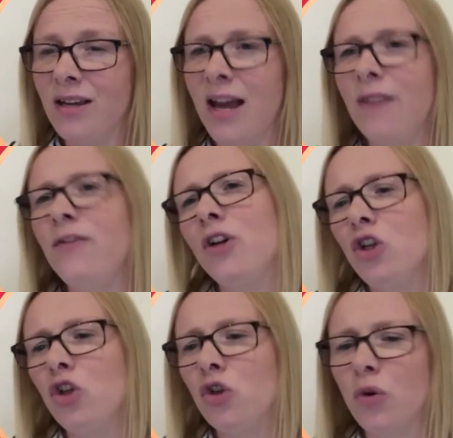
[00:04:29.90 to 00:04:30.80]
If you're
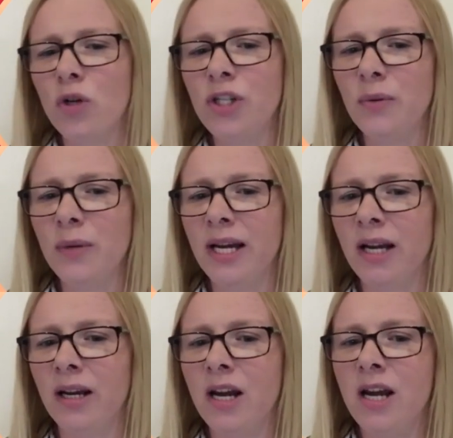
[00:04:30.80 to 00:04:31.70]
unsure what to
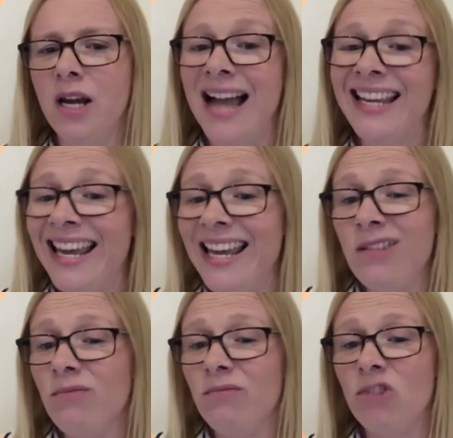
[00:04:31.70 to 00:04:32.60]
wear,
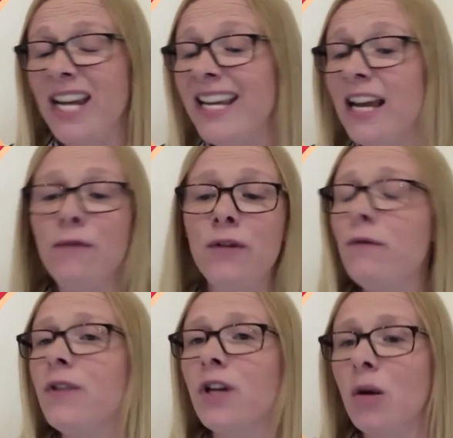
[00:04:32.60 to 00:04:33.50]
again, try and get a feel
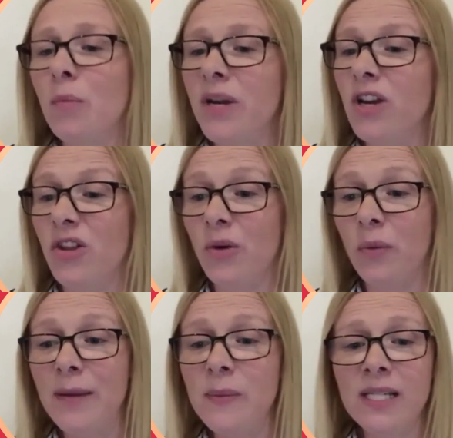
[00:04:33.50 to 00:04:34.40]
for the company on their
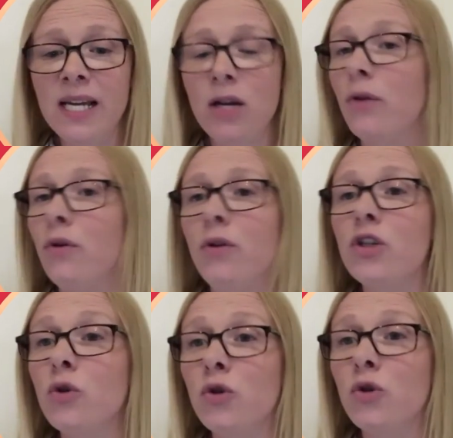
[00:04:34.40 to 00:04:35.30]
website or through their
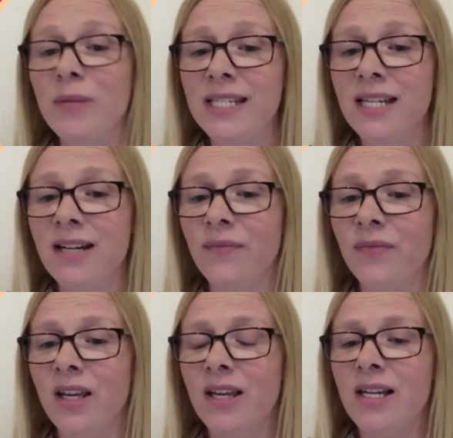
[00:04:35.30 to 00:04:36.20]
social media.
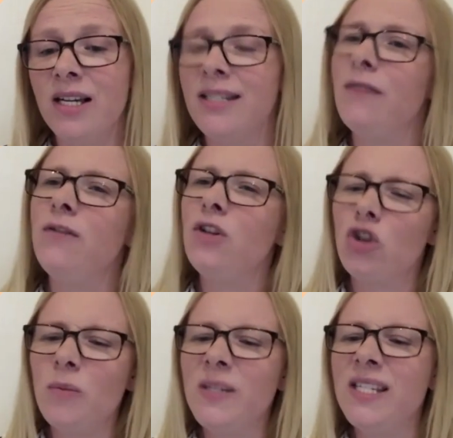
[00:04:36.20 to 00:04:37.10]
Different
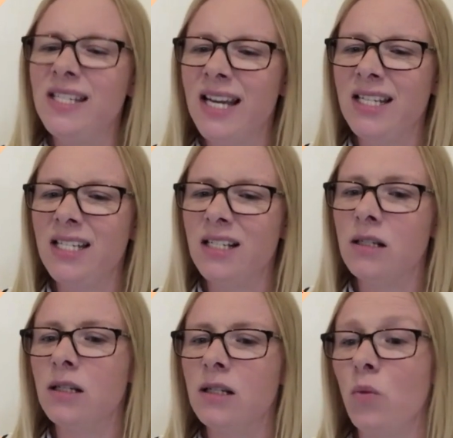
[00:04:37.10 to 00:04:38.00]
jobs and
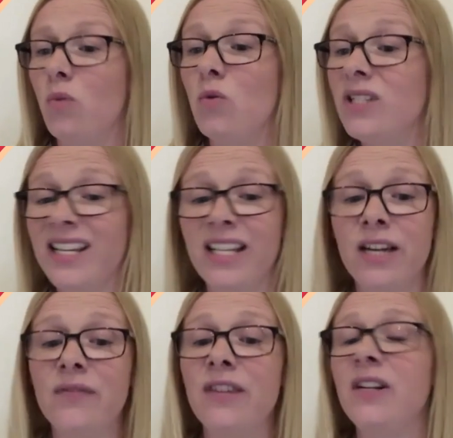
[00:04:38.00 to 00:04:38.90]
sectors will most likely
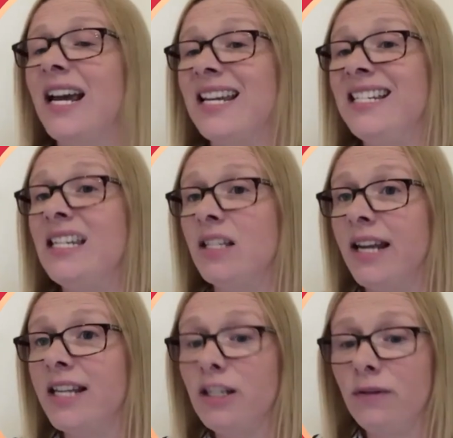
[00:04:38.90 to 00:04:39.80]
have different ideas and
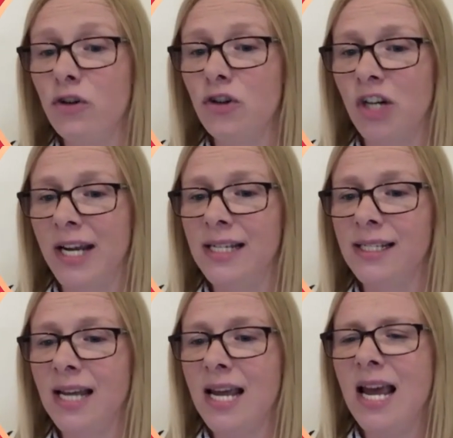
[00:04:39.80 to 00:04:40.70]
interview
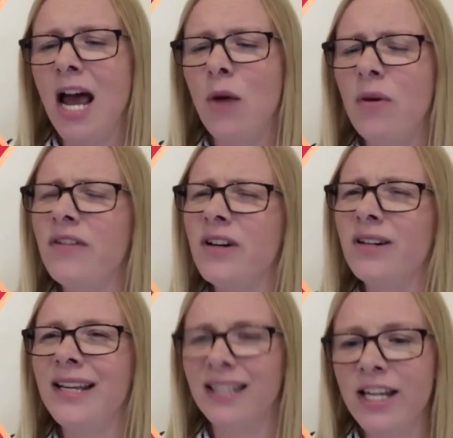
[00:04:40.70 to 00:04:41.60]
dress. However,
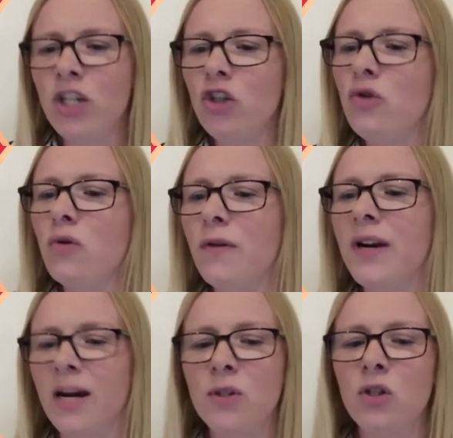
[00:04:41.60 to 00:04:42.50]
unless you know for
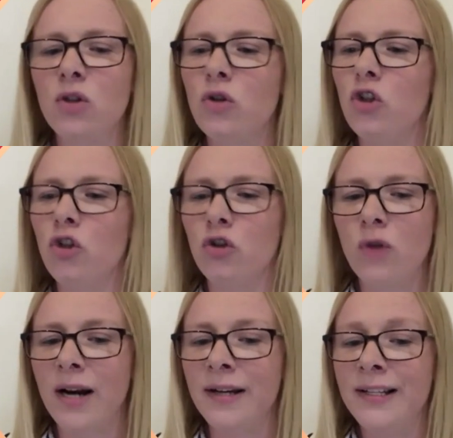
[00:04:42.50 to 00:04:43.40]
absolute
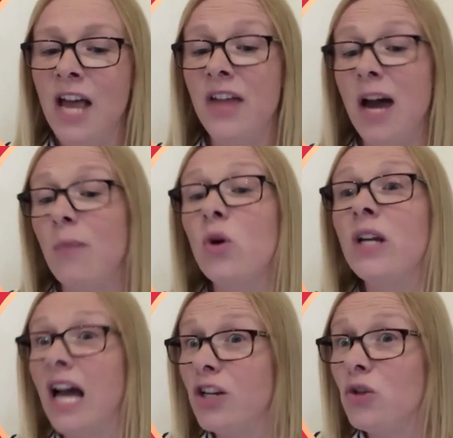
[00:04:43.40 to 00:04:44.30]
sure that a more
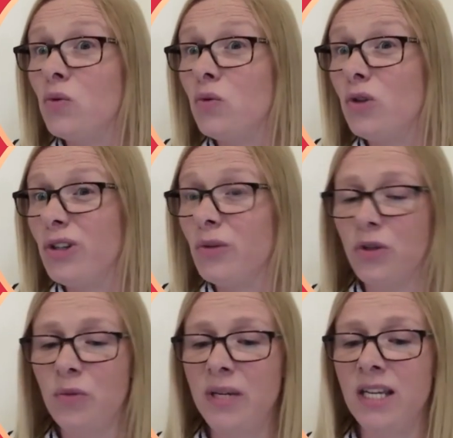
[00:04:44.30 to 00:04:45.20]
casual look
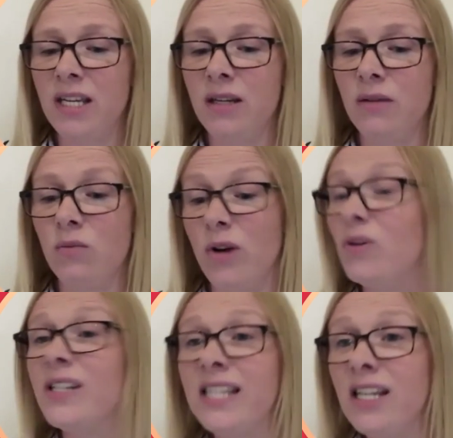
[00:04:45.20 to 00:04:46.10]
would be well
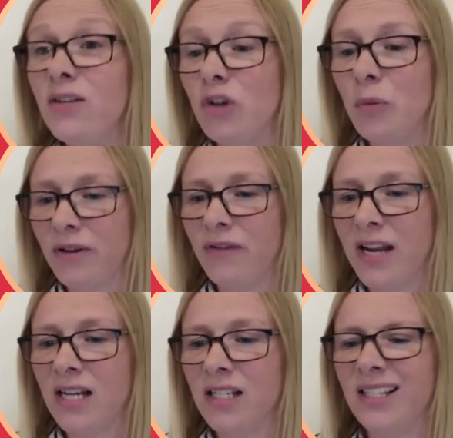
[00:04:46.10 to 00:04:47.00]
received or
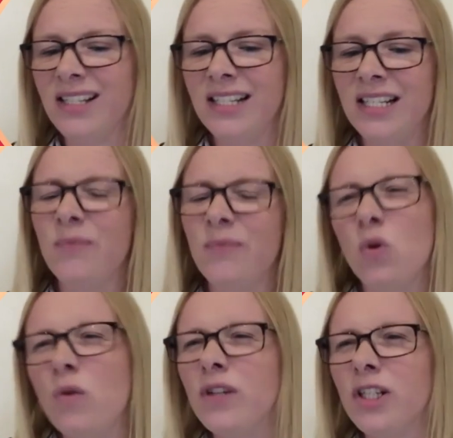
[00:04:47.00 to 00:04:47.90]
preferred,
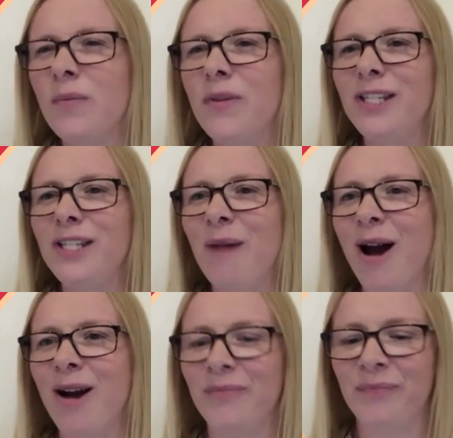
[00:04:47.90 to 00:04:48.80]
go for something smart.